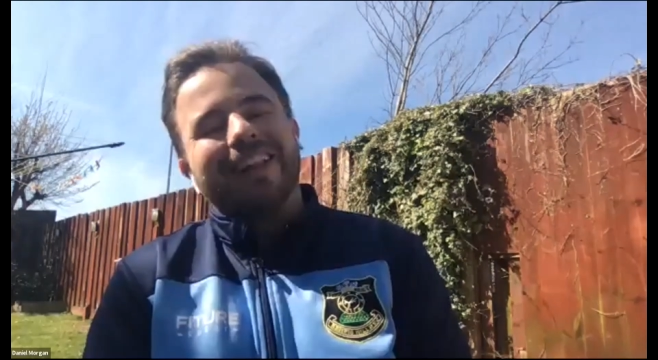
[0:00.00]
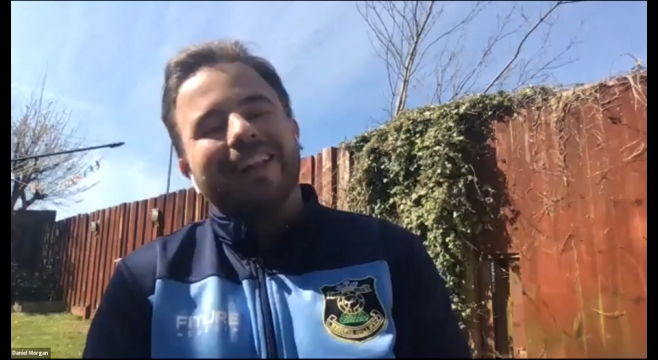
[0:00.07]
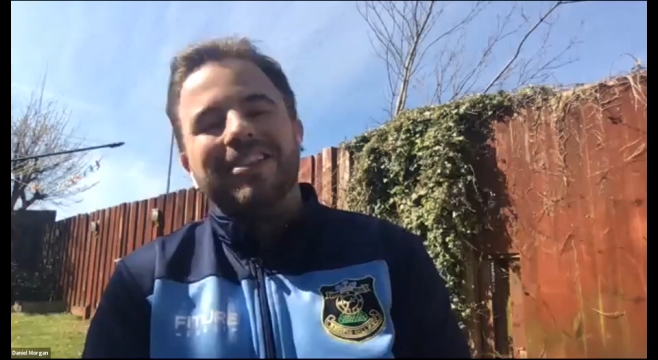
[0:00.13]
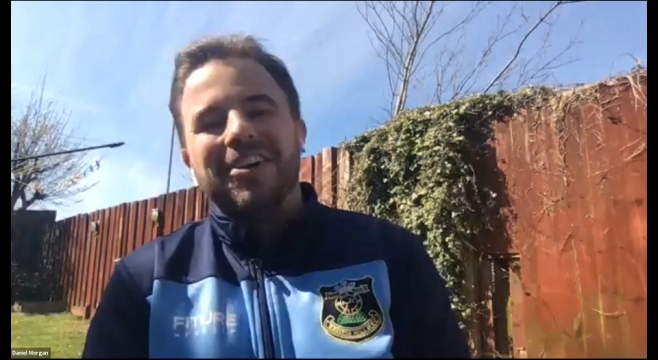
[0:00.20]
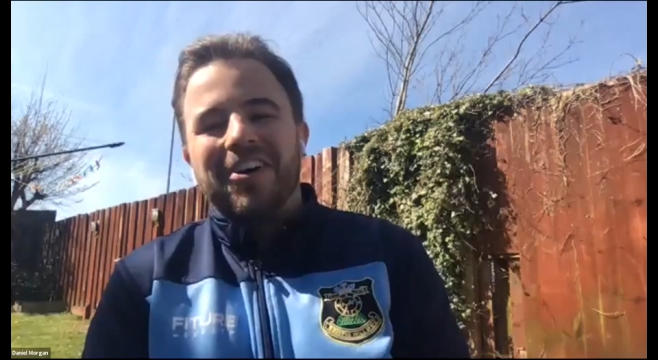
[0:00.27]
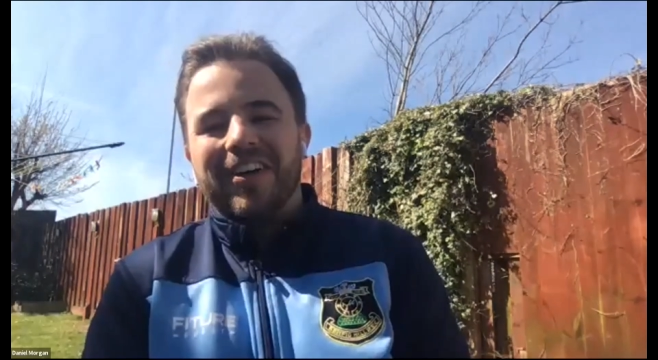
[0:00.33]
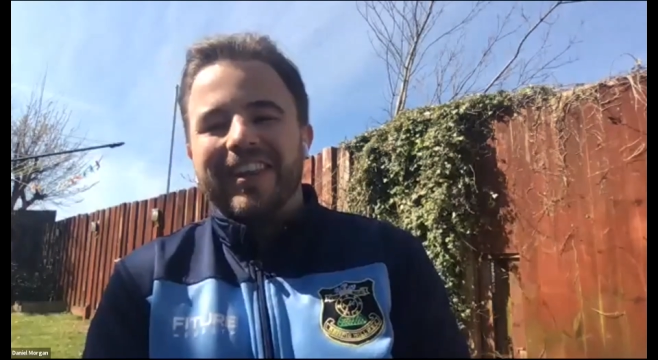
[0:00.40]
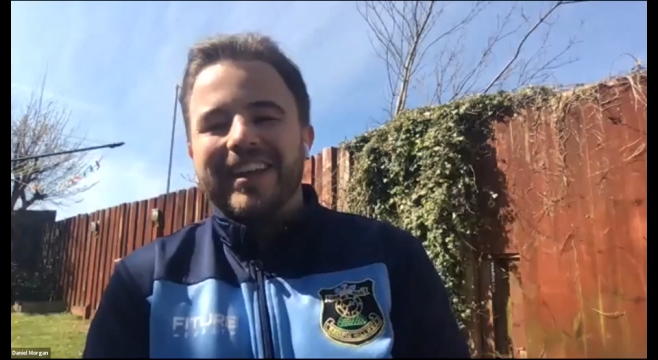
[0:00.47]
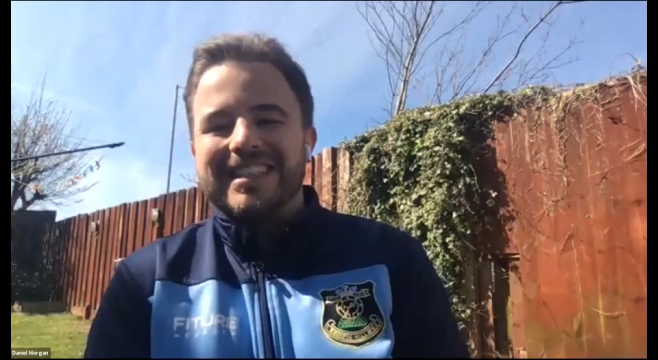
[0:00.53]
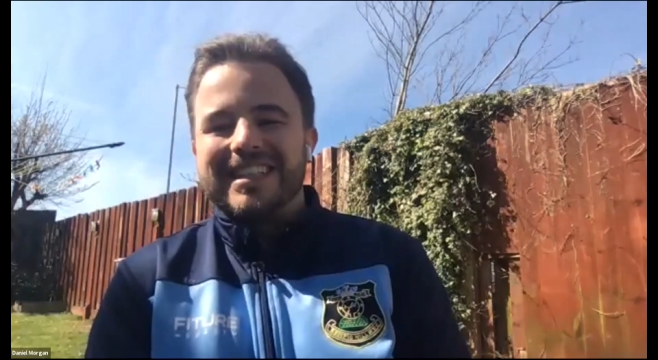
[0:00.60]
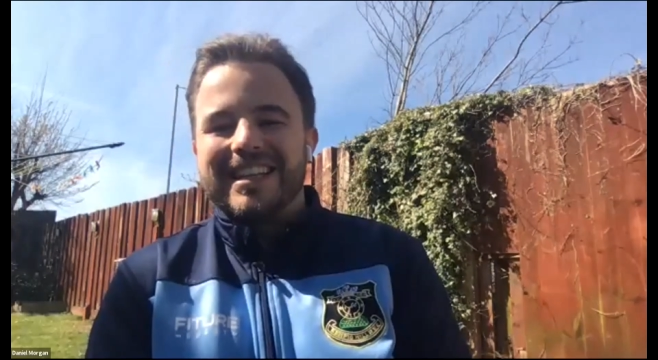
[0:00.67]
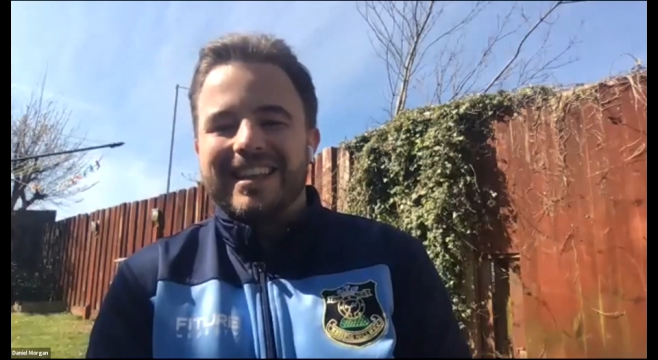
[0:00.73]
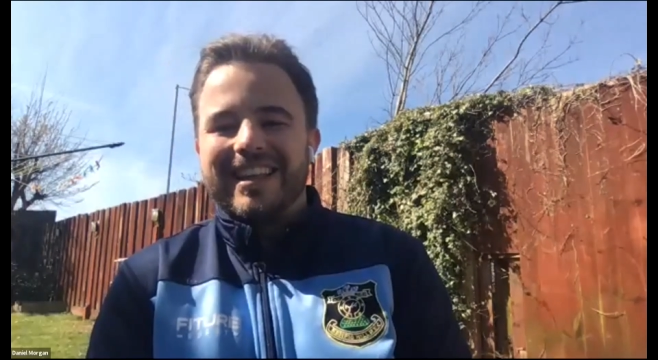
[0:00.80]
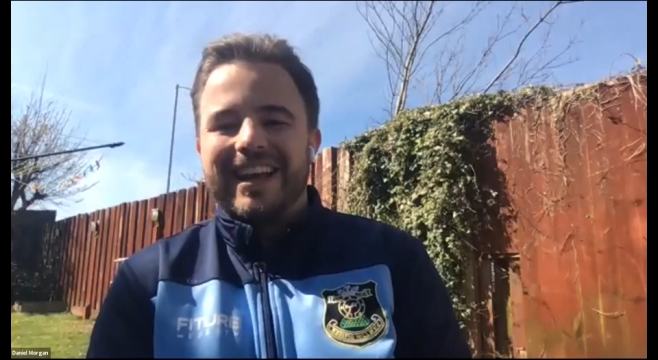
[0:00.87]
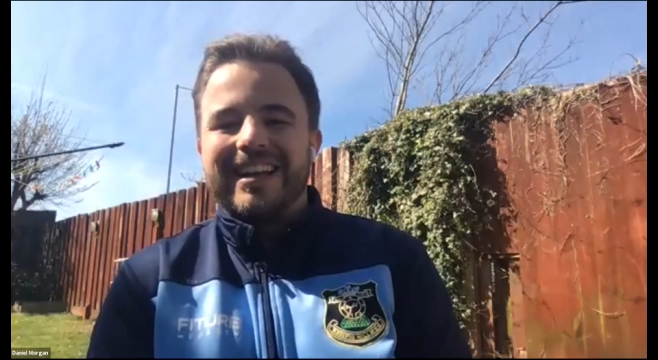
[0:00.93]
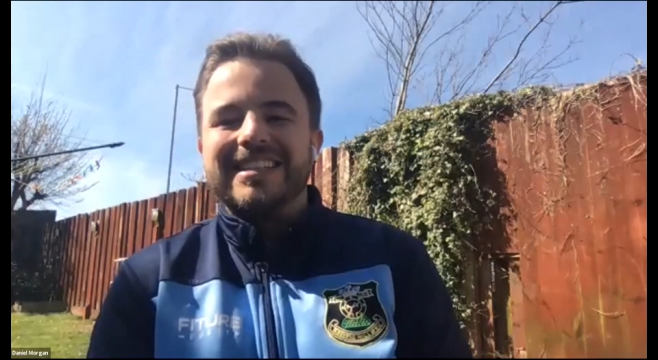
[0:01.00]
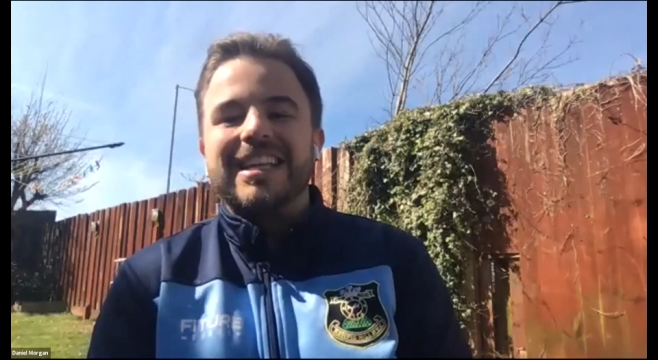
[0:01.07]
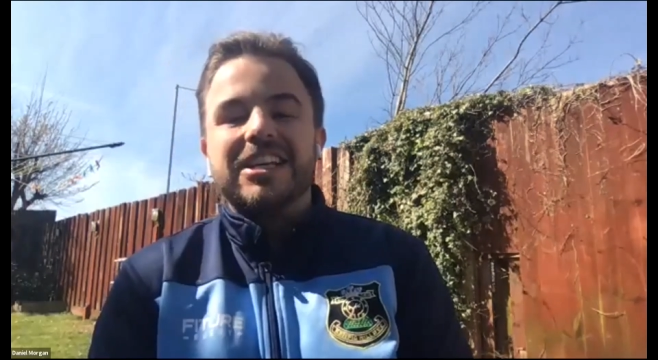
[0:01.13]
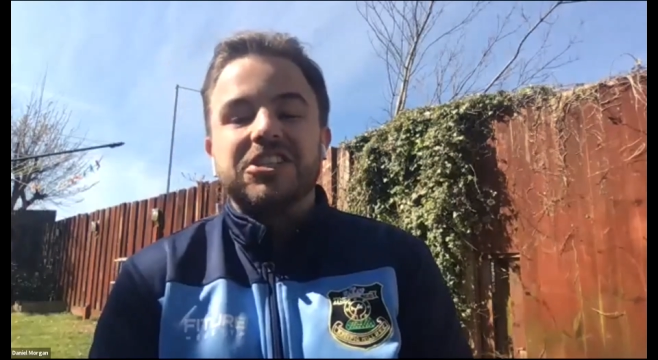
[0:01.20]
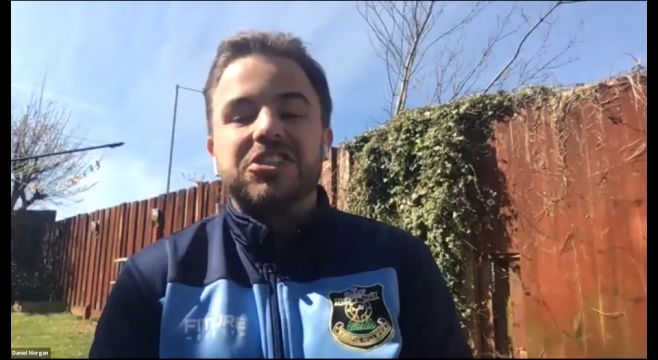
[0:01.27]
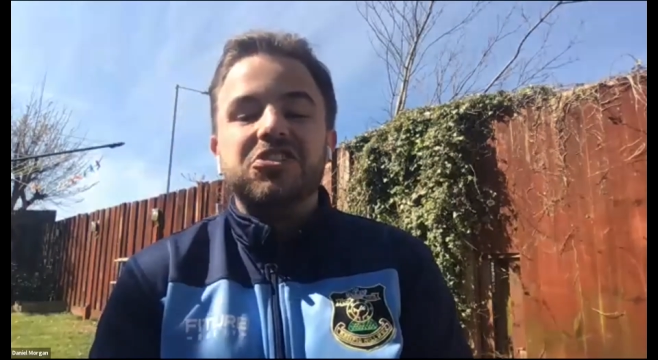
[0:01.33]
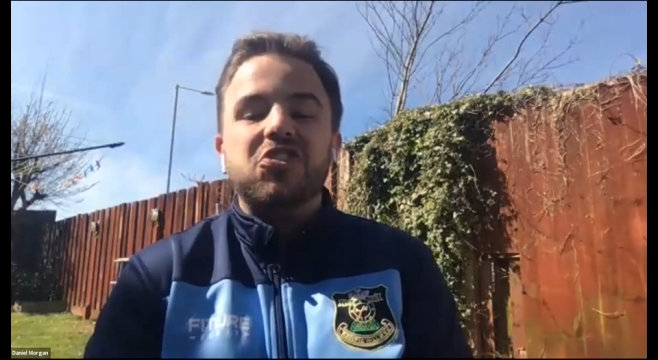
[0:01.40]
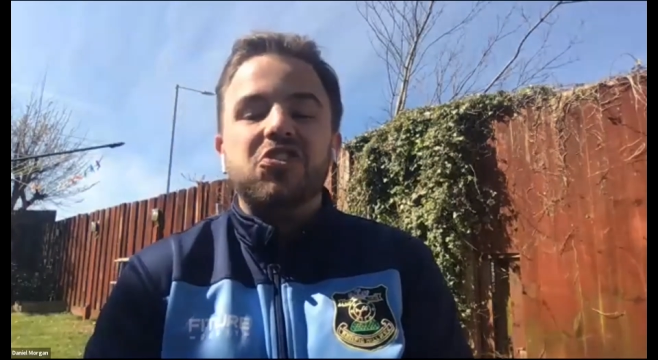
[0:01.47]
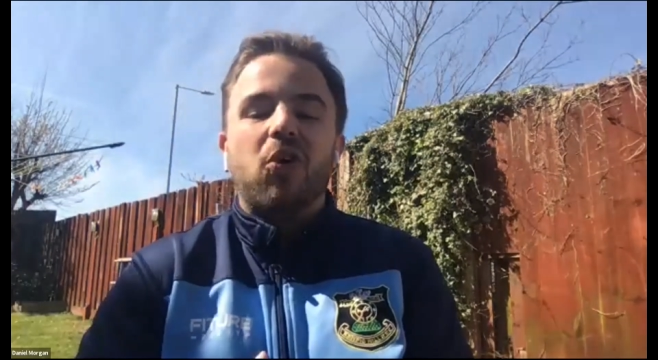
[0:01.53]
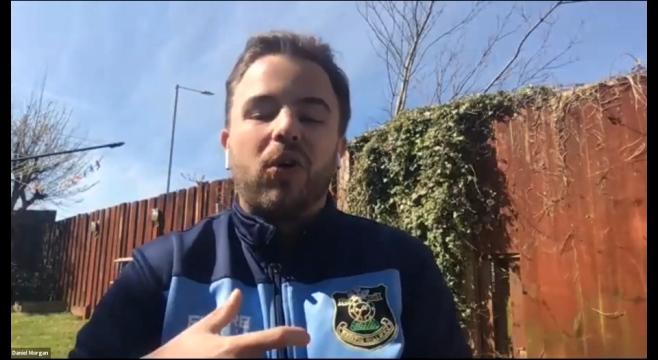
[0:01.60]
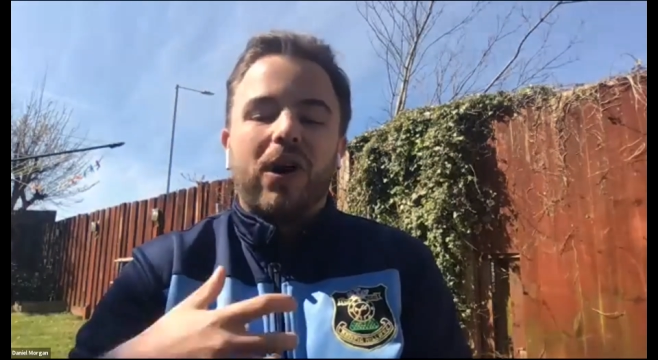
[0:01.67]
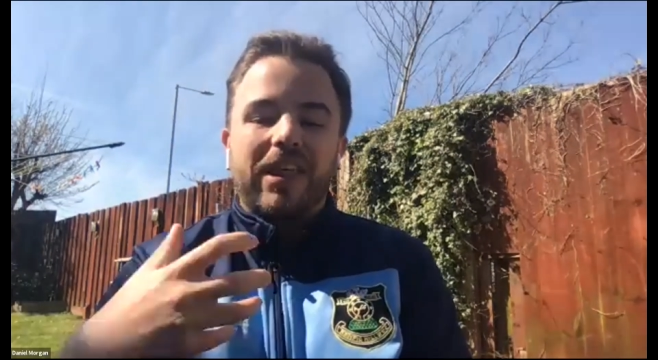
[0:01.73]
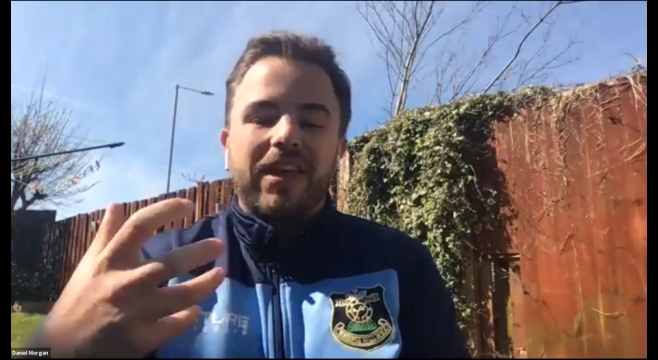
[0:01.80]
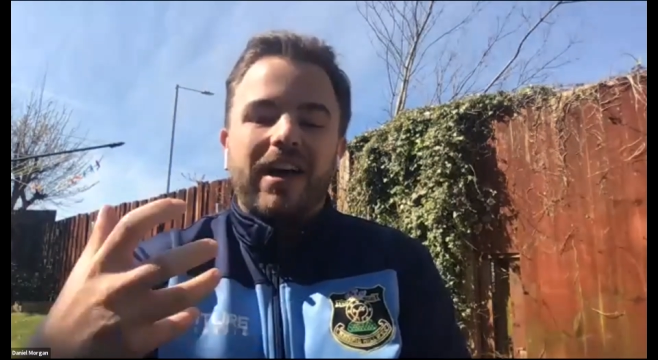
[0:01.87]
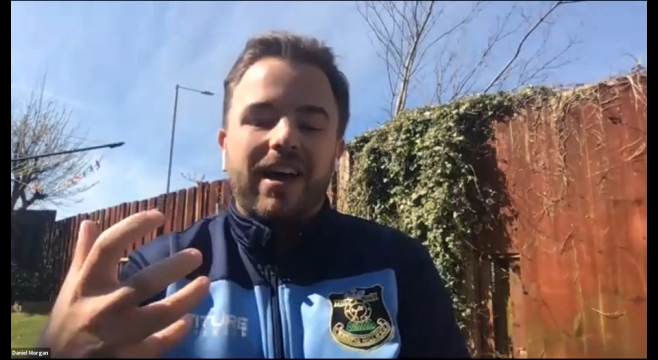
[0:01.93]
no, this is the thing, is there's just no
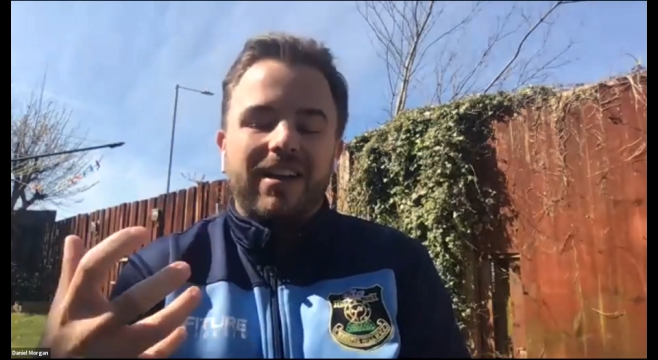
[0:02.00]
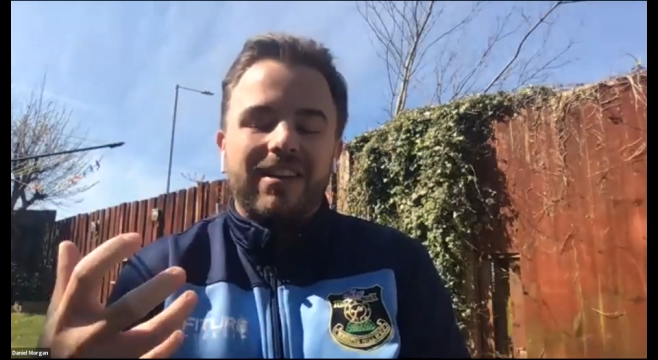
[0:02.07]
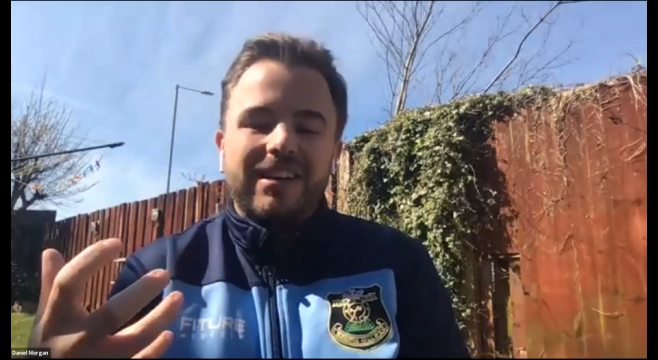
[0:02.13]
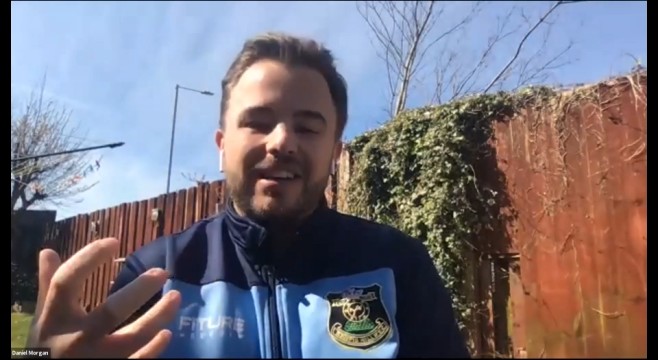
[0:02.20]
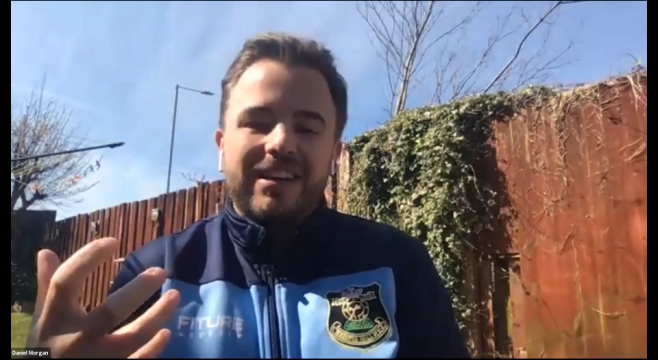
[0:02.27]
other